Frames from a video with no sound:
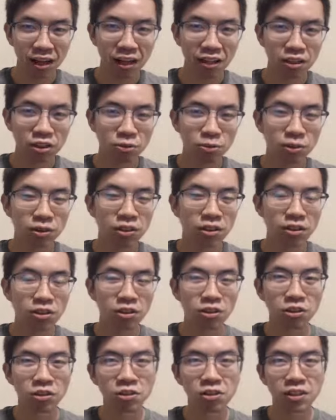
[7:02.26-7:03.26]
I just wanted to
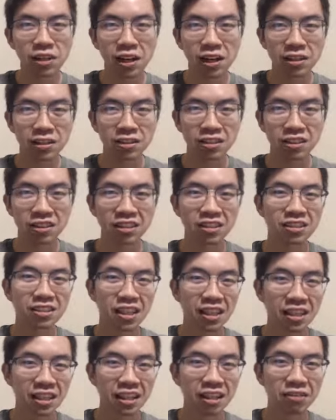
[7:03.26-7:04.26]
show you guys the
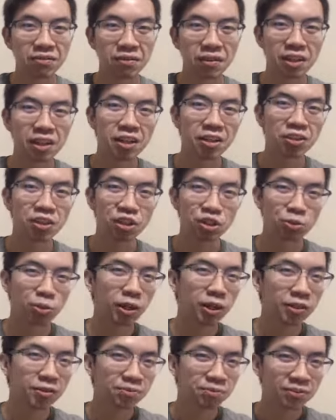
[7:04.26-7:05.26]
descending video as
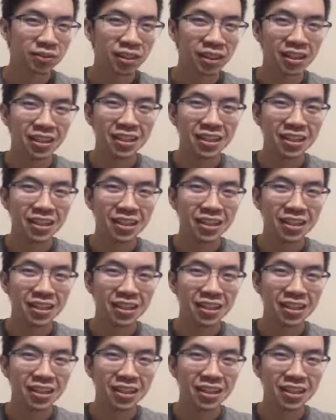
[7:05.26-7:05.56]
well.